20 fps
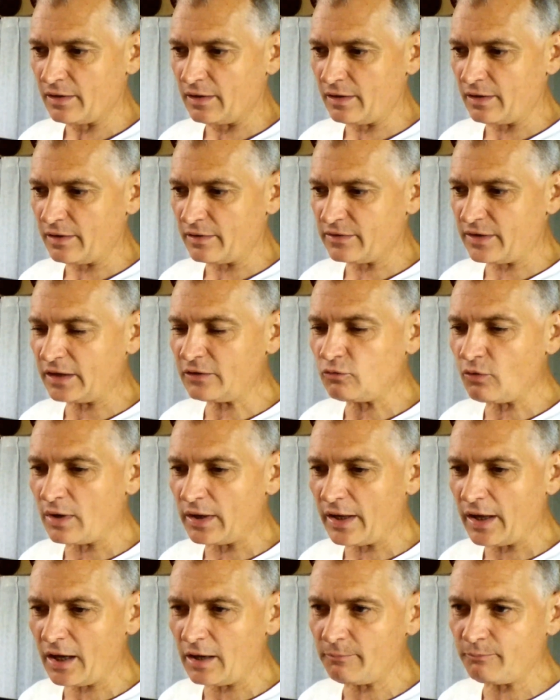Uh, that will
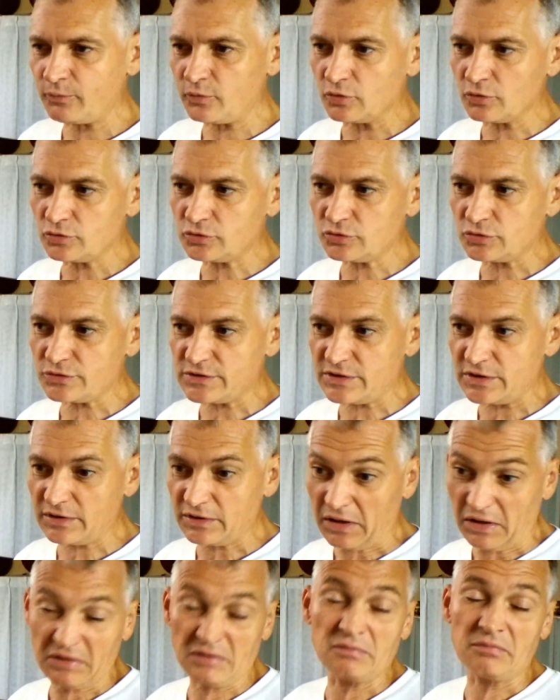help you to see
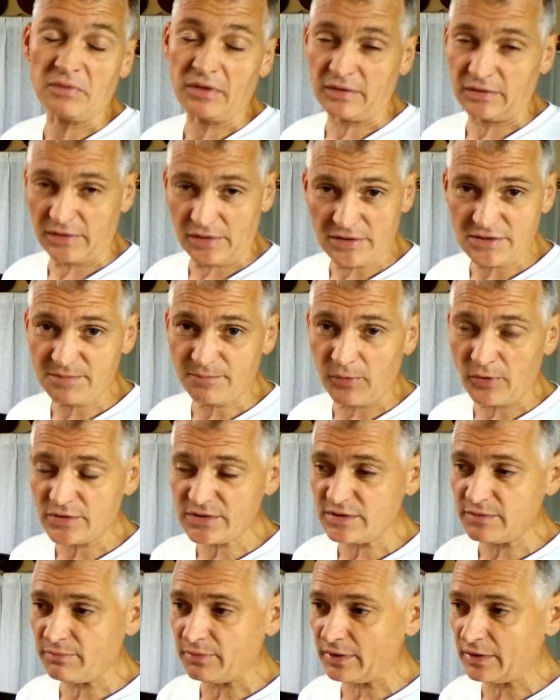that it is
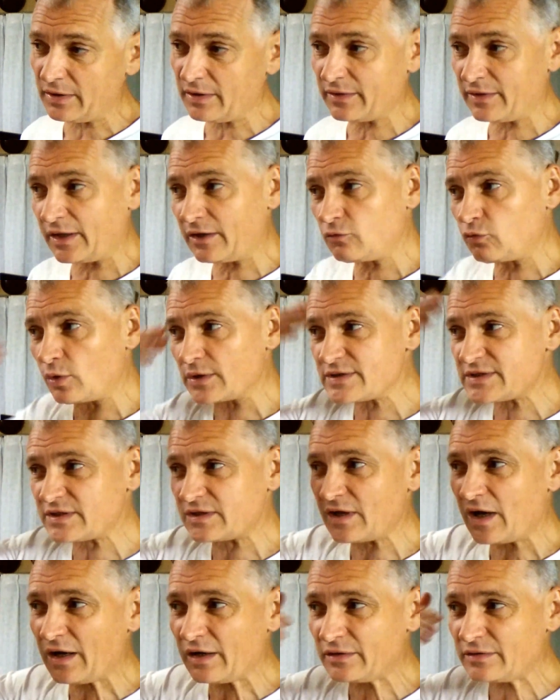possible. That will
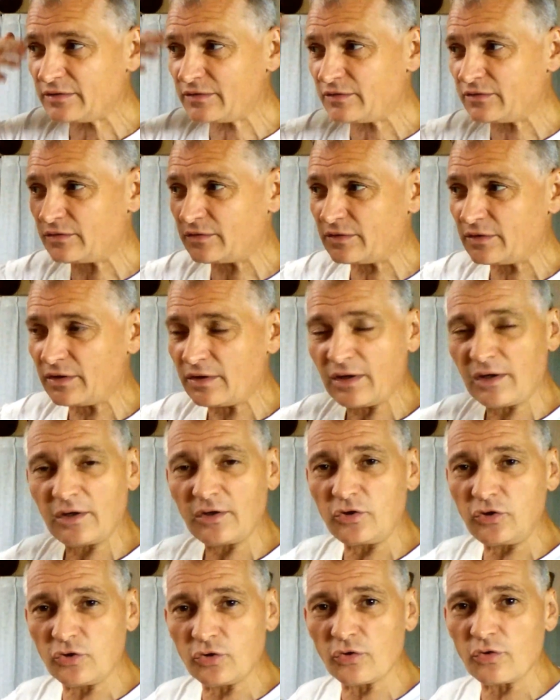start
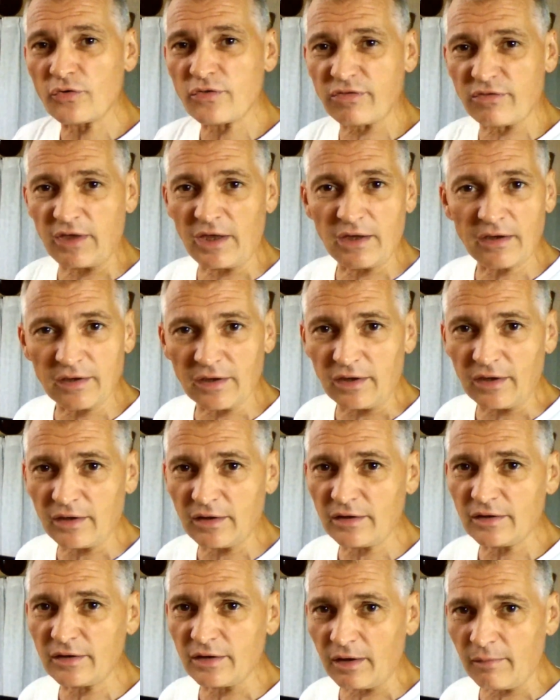you
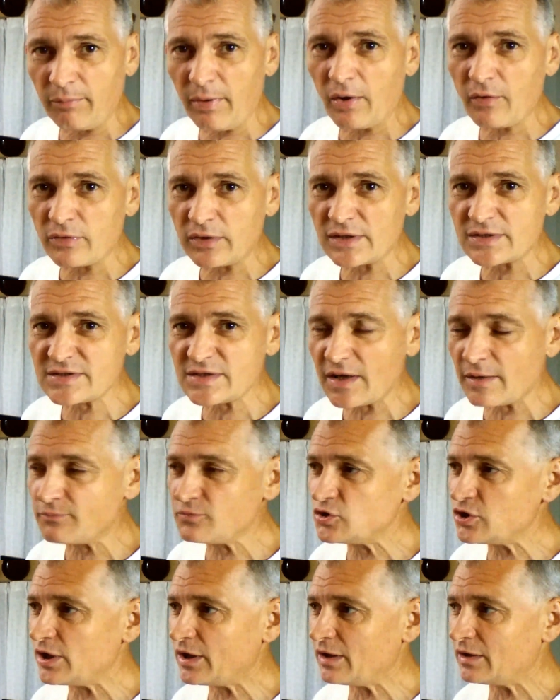thinking about the
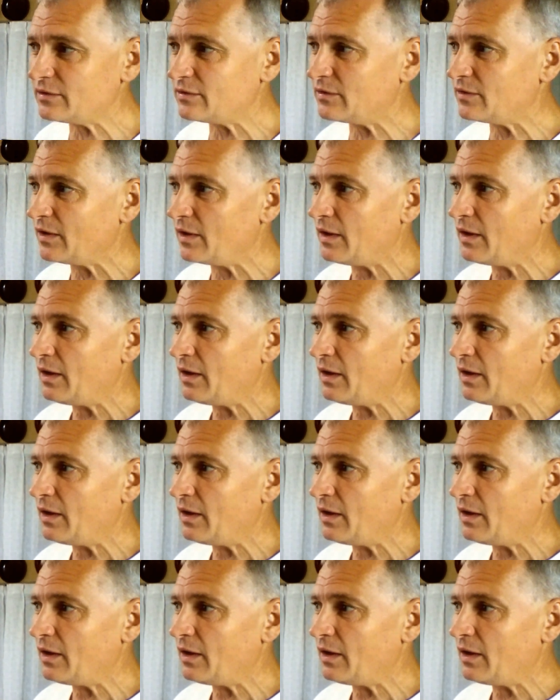subject.